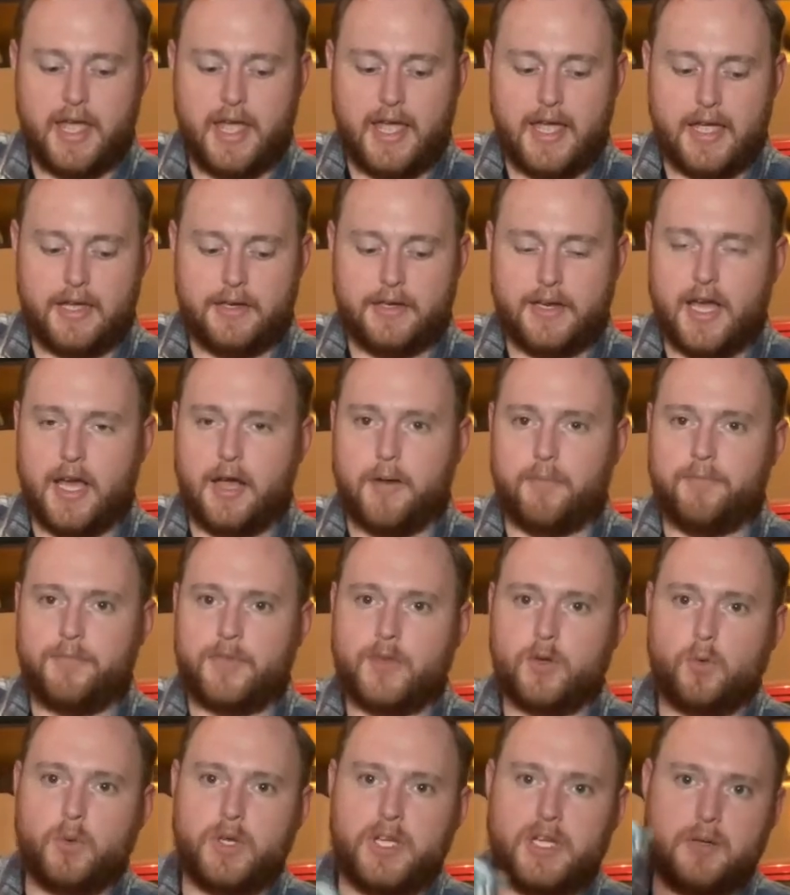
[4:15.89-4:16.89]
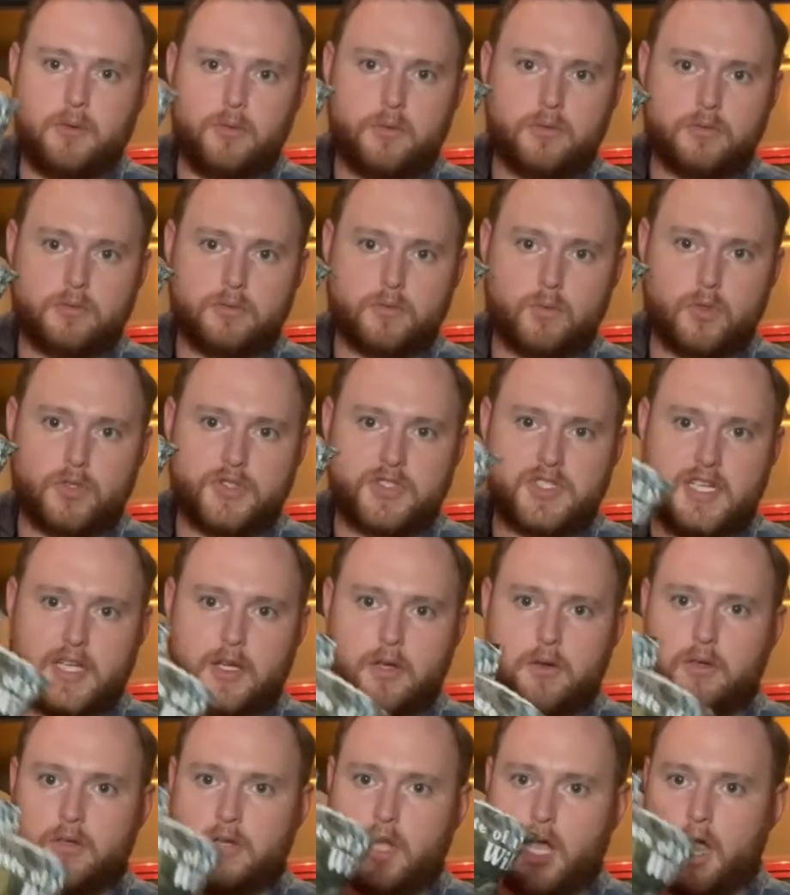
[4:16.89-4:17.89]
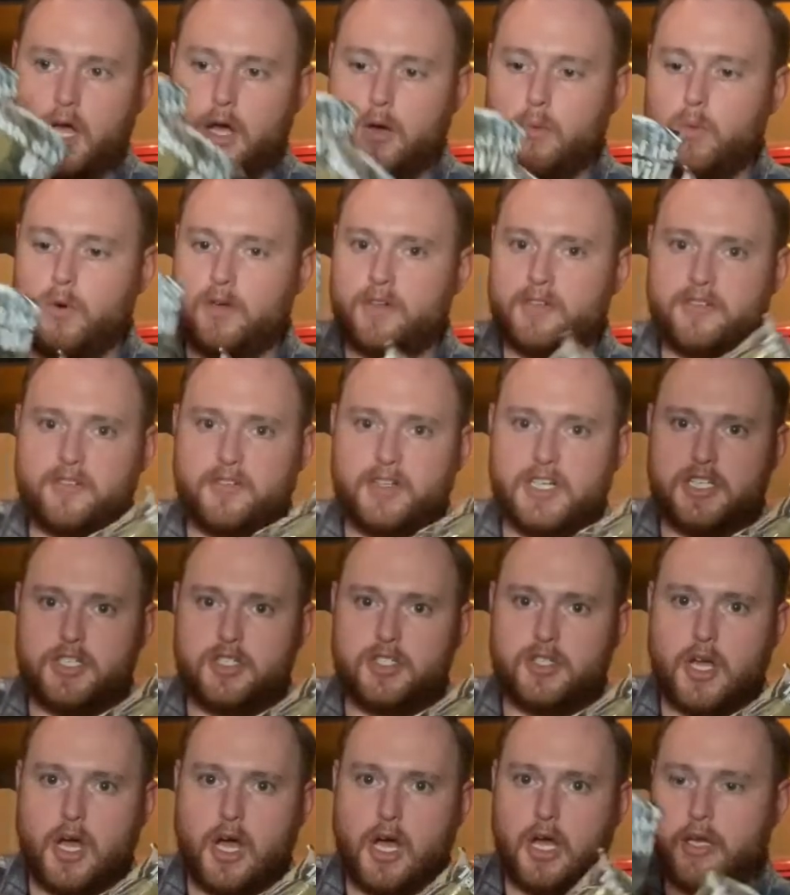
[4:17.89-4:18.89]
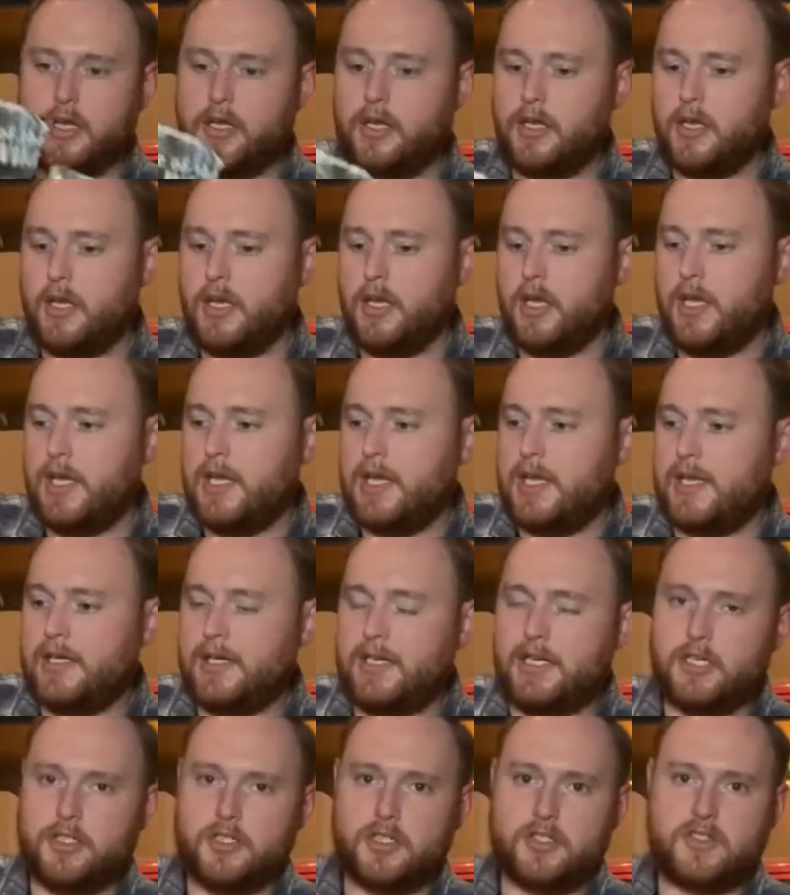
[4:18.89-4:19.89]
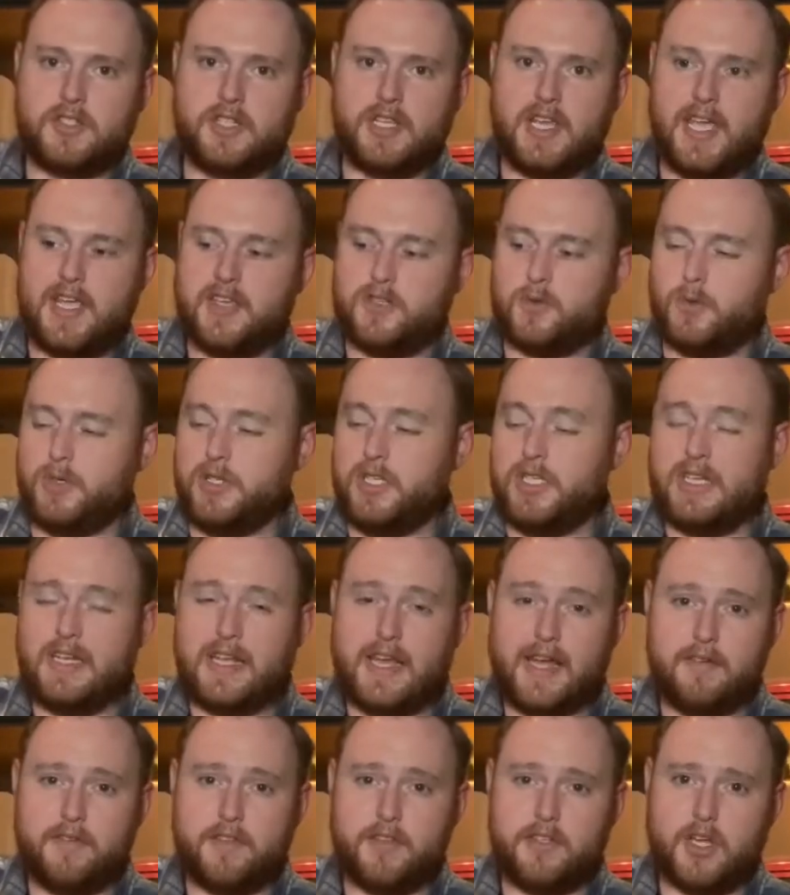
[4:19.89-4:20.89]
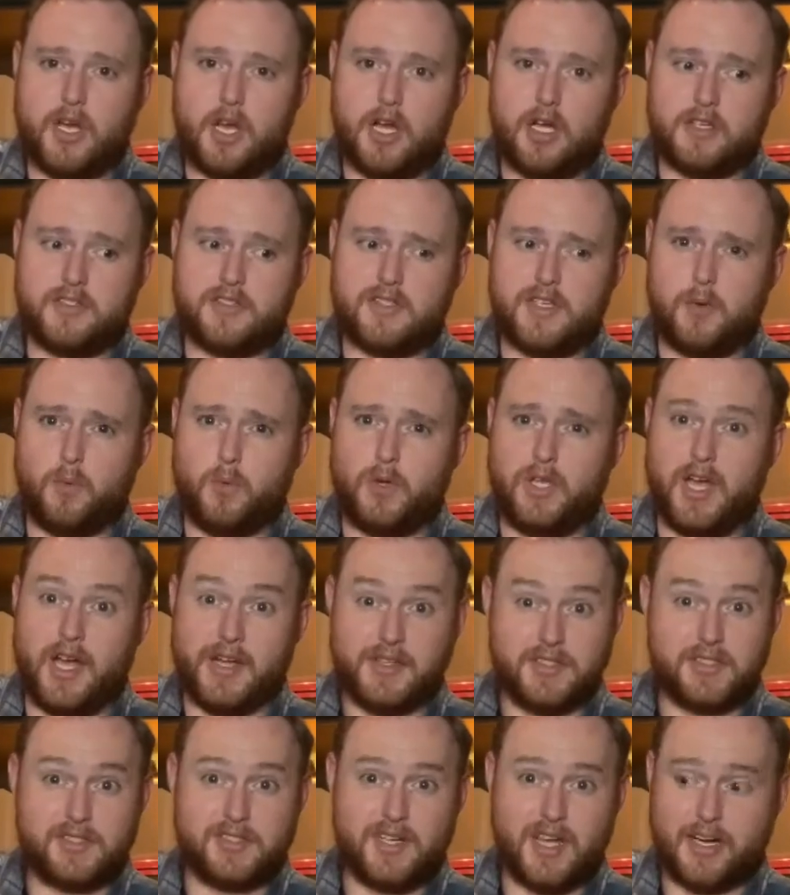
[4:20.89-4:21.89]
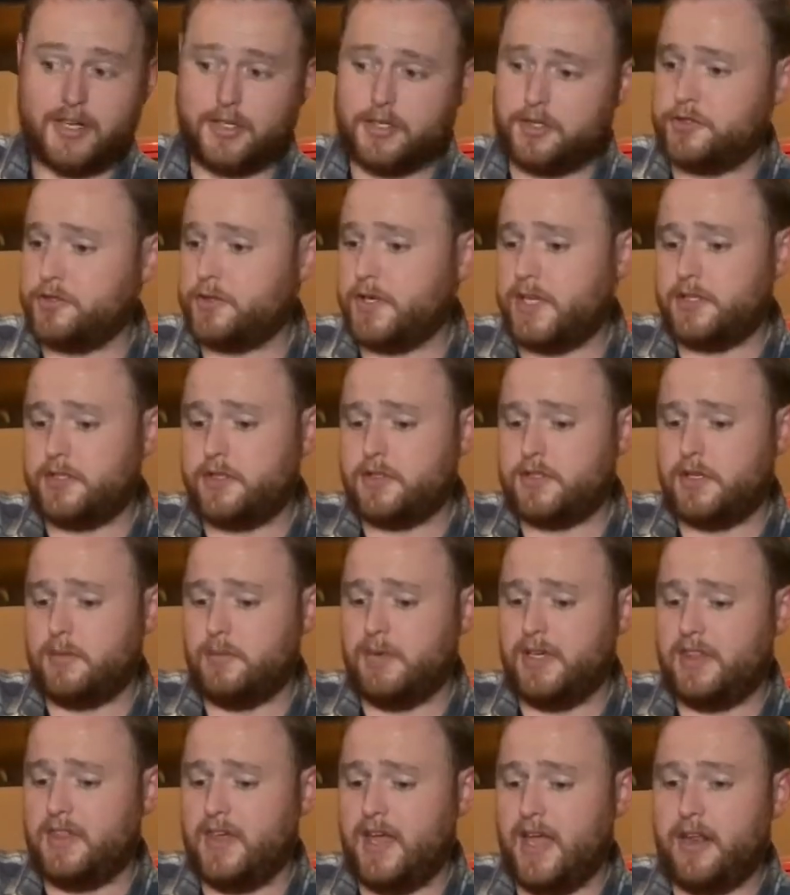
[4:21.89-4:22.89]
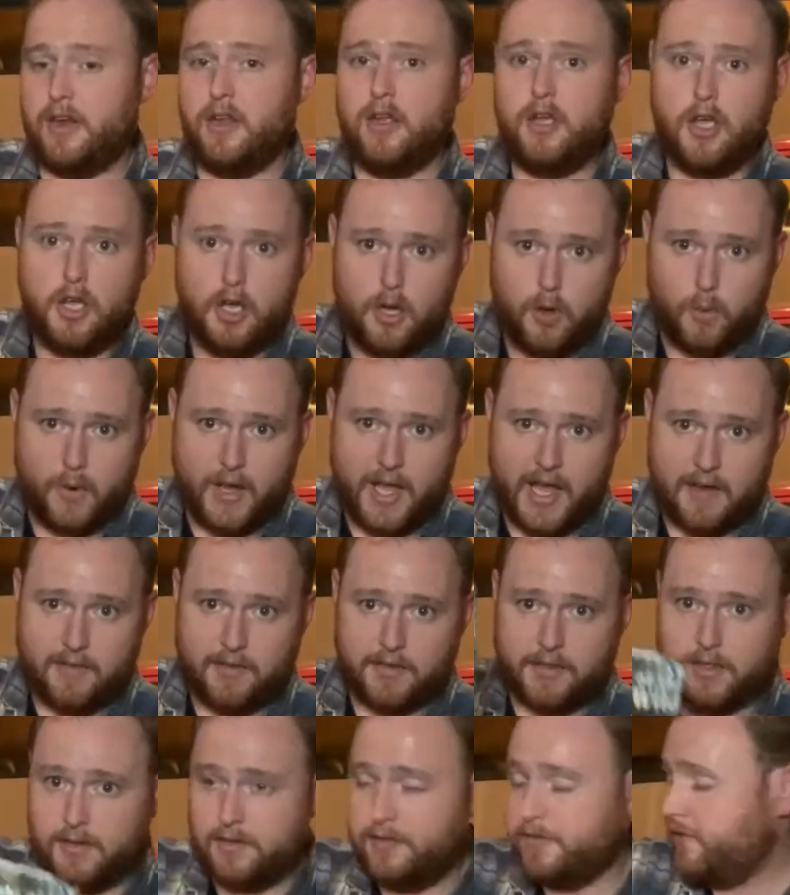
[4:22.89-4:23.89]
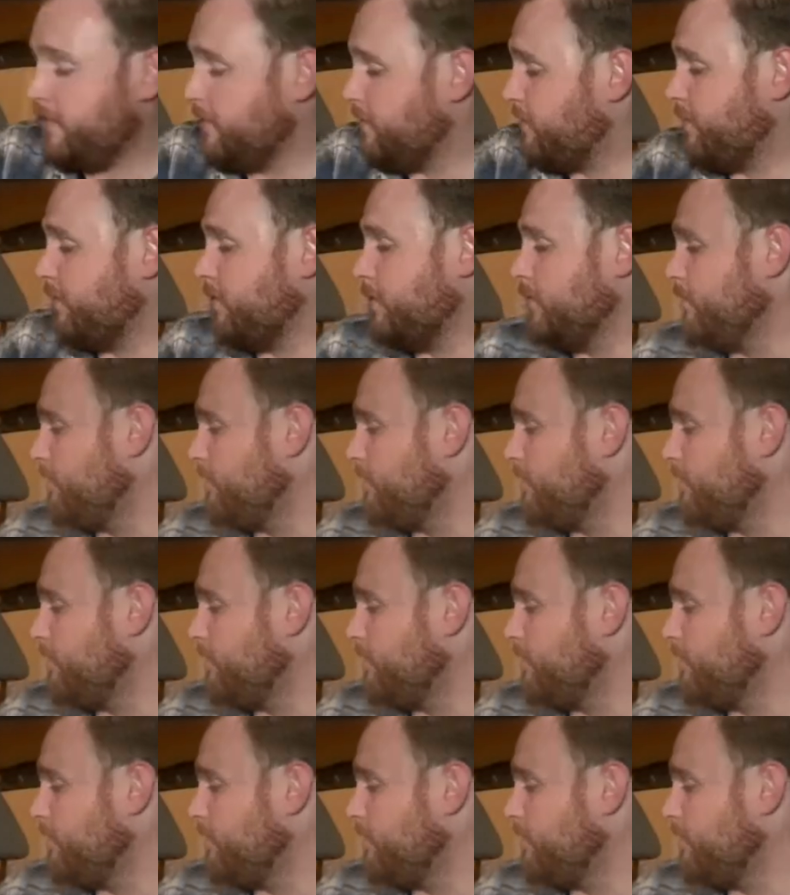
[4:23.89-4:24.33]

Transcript: And we will stick one for each dog in here, just in case we did have the dogs and we got stuck or stranded or something like that, we have enough food